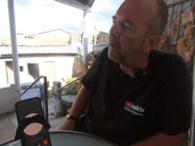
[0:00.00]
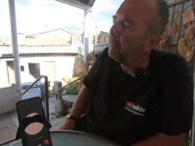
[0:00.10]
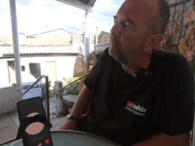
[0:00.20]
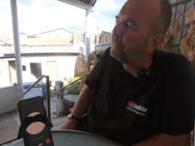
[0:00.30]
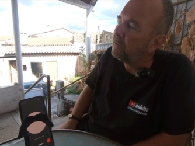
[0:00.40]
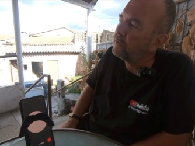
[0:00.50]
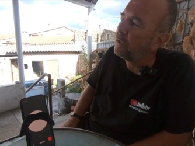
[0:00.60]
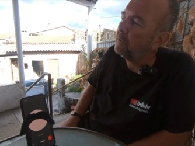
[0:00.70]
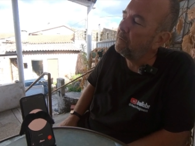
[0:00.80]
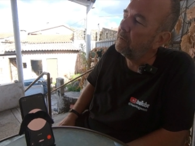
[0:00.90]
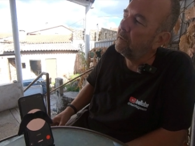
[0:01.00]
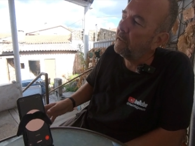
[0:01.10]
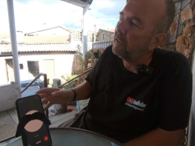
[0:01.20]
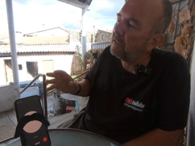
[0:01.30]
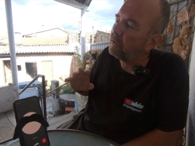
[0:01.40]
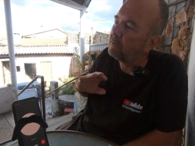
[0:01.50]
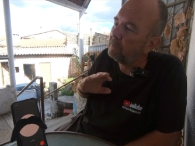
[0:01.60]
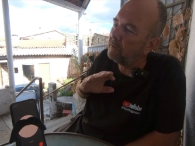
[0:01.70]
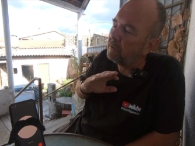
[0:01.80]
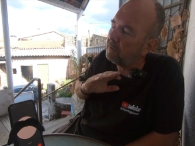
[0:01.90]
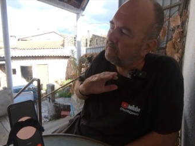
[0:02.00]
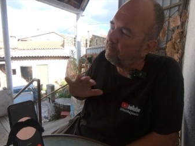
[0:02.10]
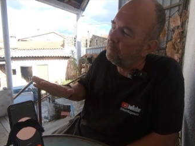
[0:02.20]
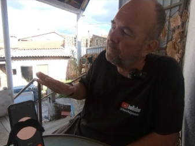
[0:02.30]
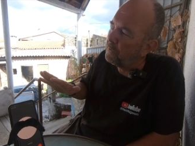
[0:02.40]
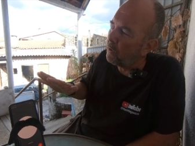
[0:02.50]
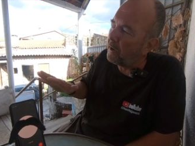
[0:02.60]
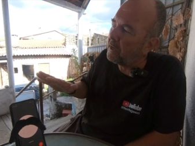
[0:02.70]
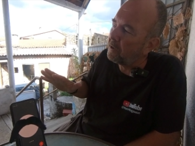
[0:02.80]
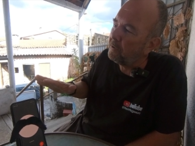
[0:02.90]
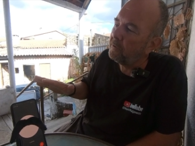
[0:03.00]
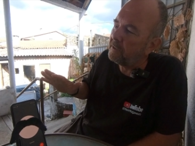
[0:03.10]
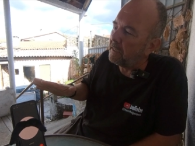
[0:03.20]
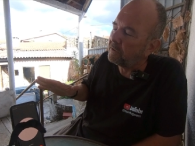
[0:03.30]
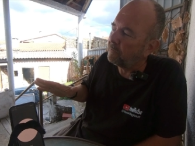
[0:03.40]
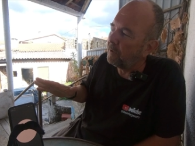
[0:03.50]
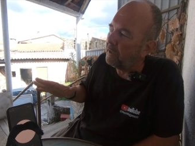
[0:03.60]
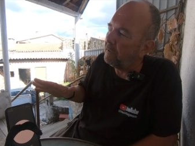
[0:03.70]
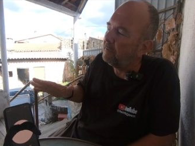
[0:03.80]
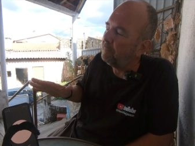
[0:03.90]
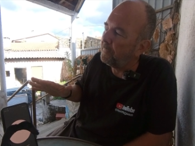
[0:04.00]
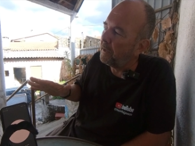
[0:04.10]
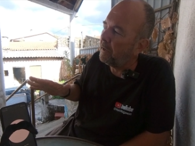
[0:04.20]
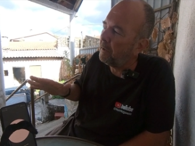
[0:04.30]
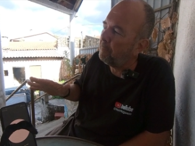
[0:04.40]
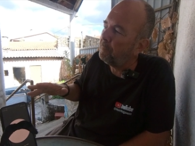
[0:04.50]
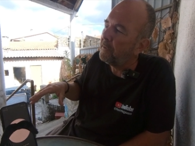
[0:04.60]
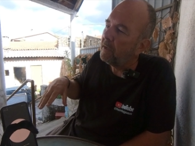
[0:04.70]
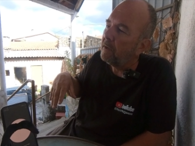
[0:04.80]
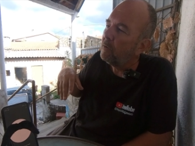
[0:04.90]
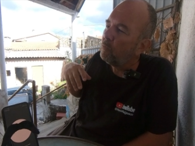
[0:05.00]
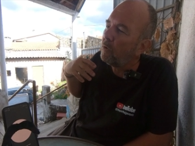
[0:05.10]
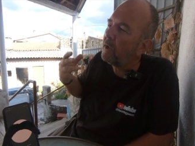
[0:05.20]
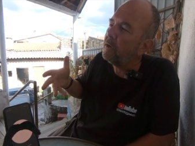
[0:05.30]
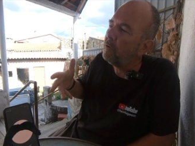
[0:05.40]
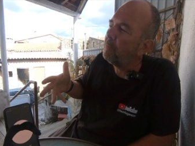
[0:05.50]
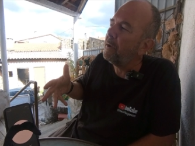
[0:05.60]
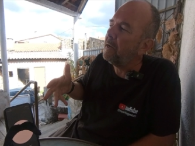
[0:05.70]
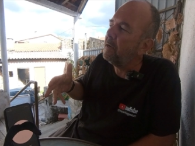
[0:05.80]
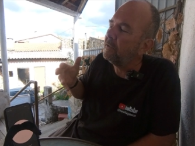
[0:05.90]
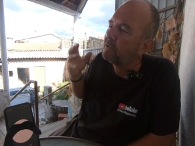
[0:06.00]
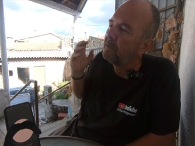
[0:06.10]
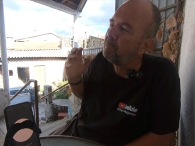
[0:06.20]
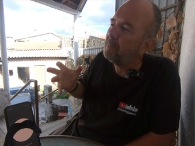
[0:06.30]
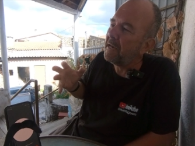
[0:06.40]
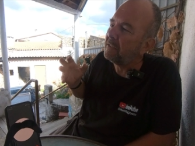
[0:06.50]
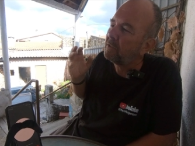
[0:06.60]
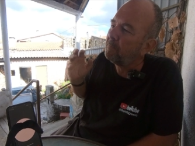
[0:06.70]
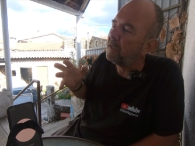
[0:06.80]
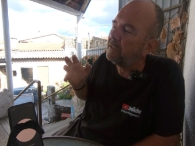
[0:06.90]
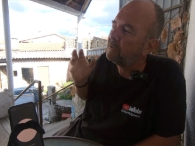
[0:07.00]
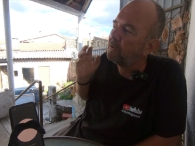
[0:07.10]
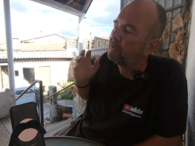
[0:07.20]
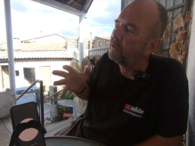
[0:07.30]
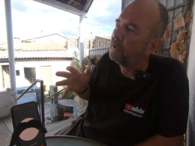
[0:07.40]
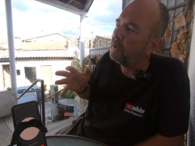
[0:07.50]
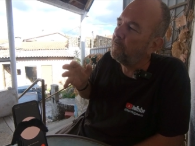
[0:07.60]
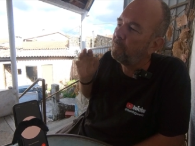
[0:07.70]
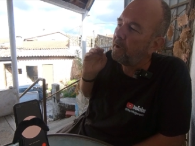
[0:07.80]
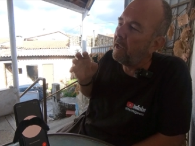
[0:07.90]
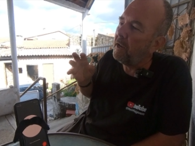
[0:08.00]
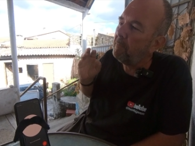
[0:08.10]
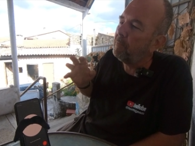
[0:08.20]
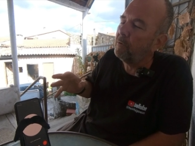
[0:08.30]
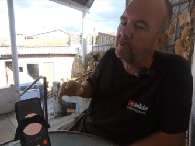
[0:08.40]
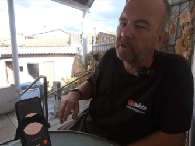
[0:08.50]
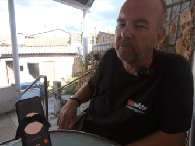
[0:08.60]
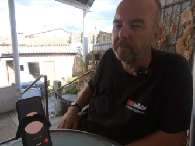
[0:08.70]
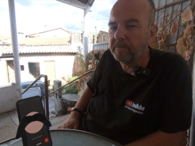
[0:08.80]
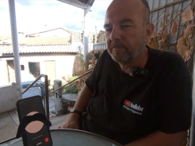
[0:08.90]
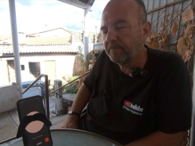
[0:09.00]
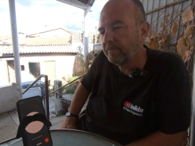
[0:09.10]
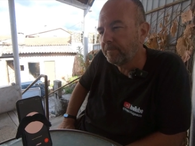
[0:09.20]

Um, so let's not include Nazare. Um, what, in your opinion, is the best place to surf in Portugal?